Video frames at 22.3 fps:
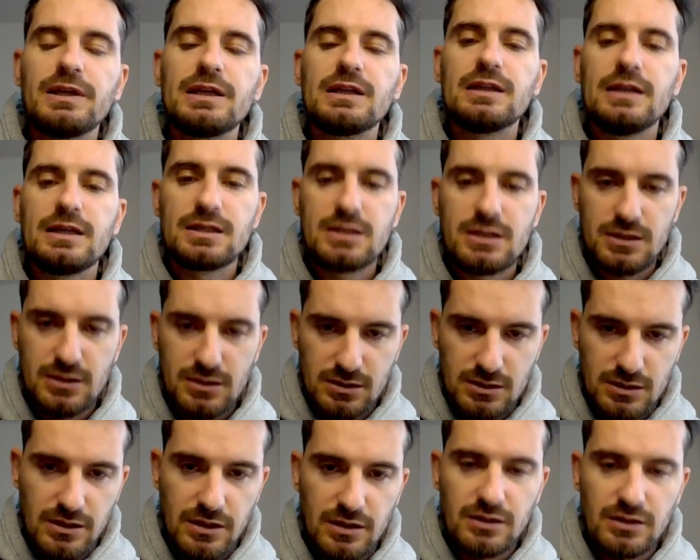links
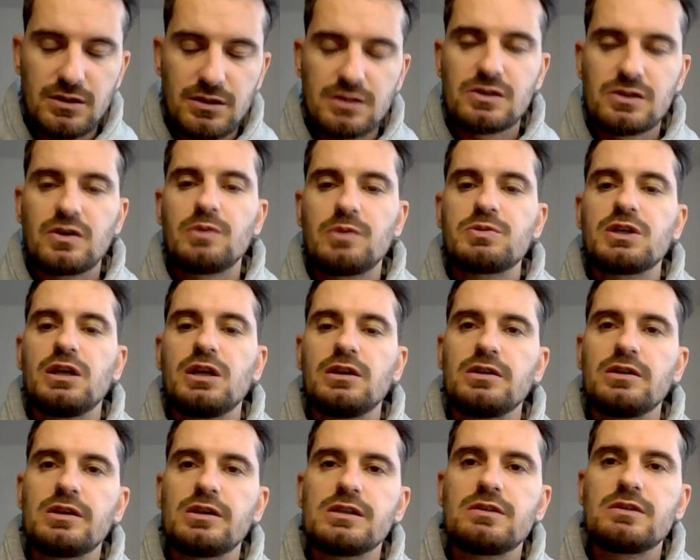in the description under
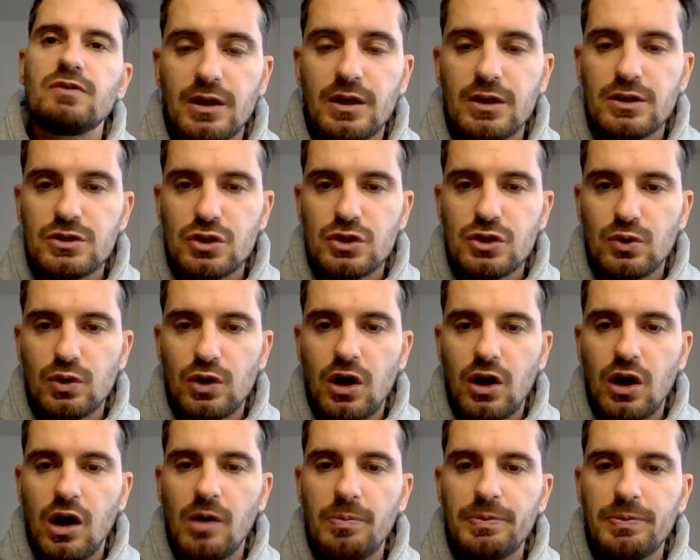this video. So
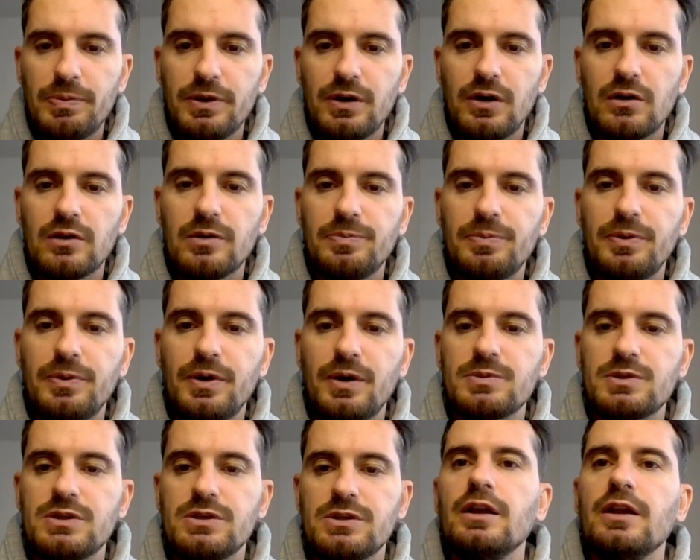copy all the prompts
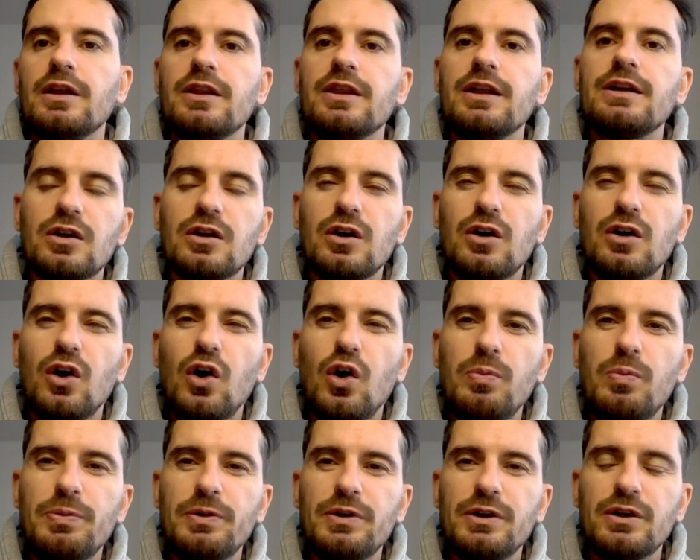here. Then
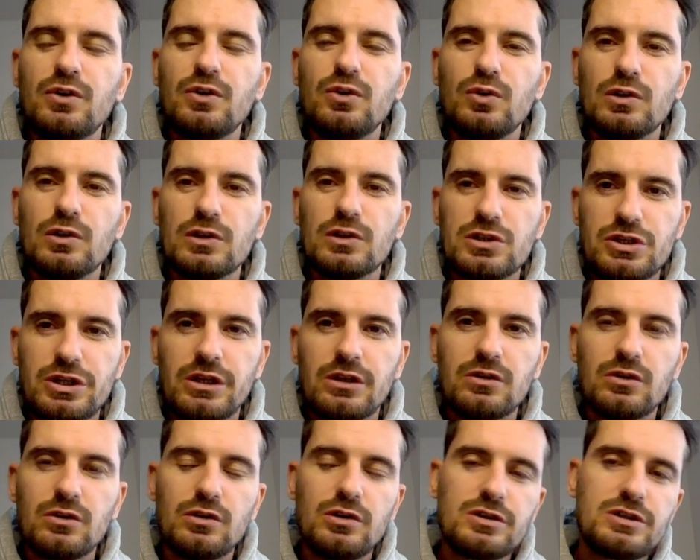open a Google Sheet
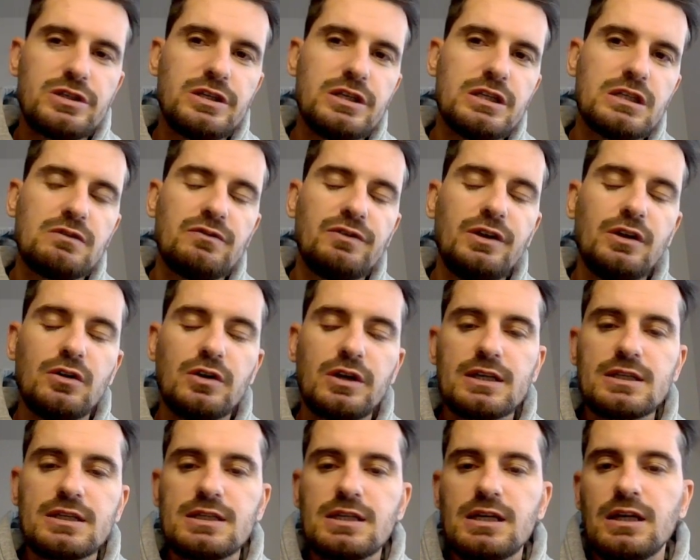or a CSV on
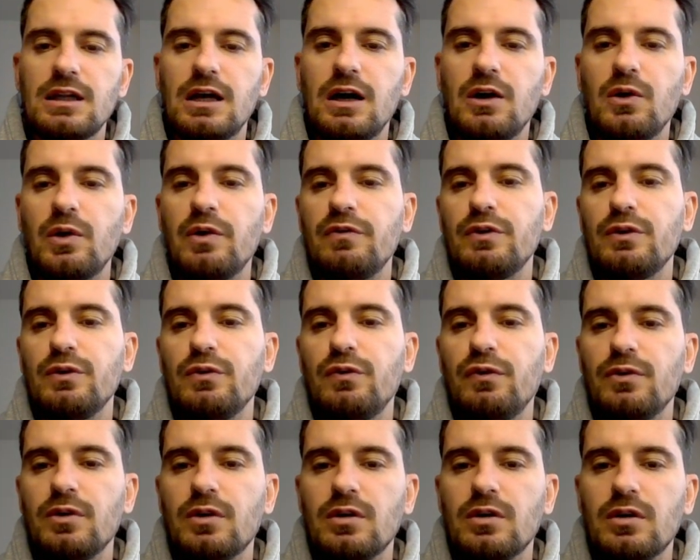Excel, however you,
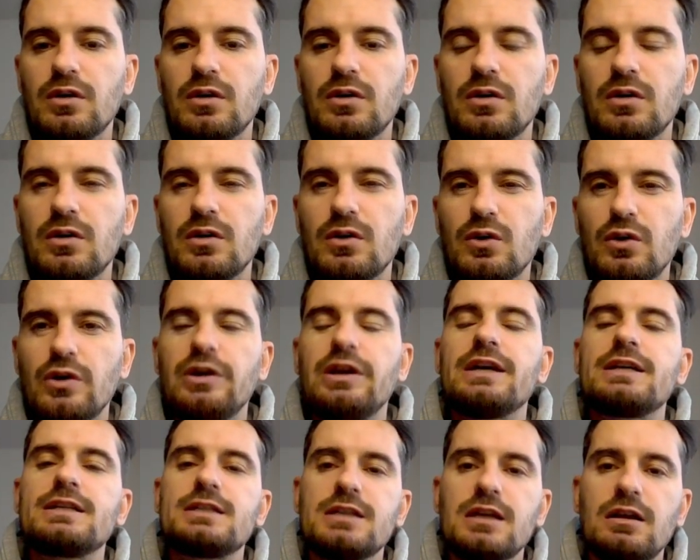or an
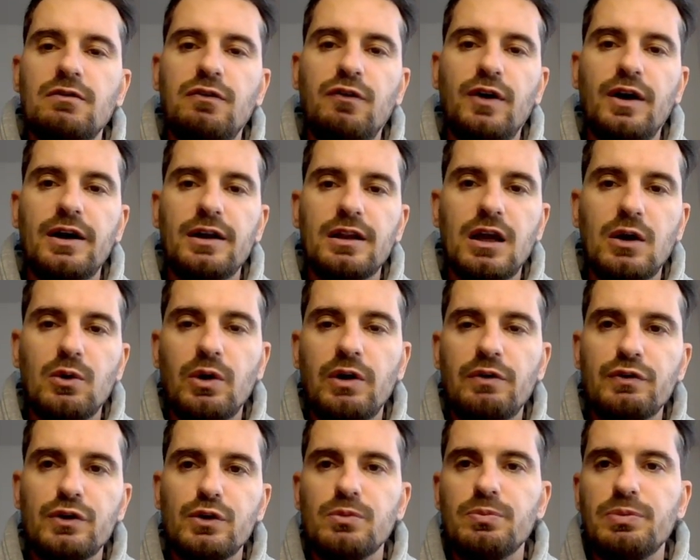Excel file,
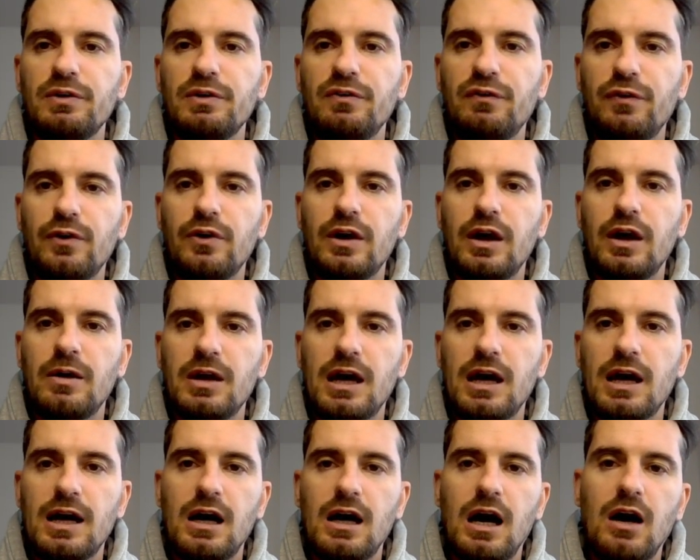however you prefer.
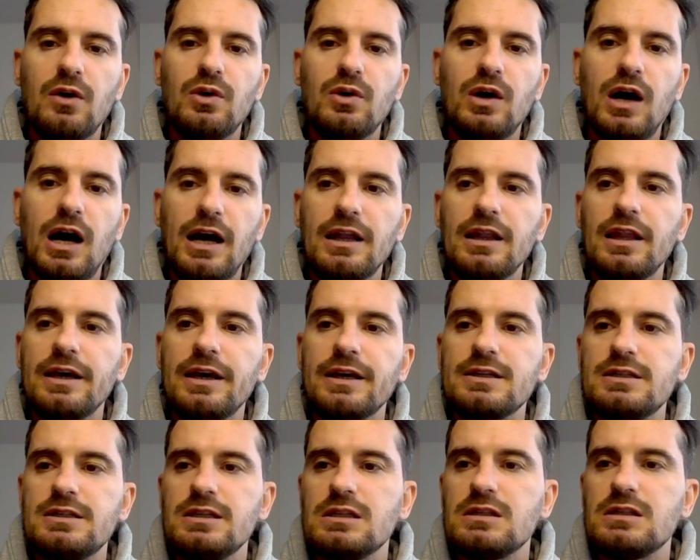I like
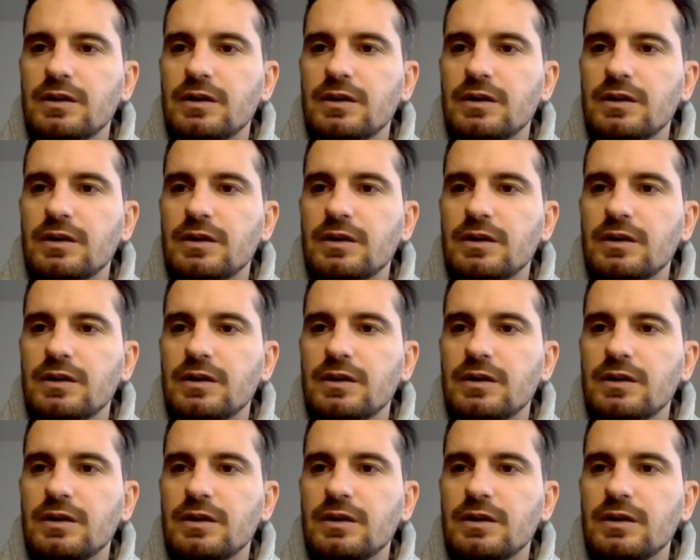CSVs.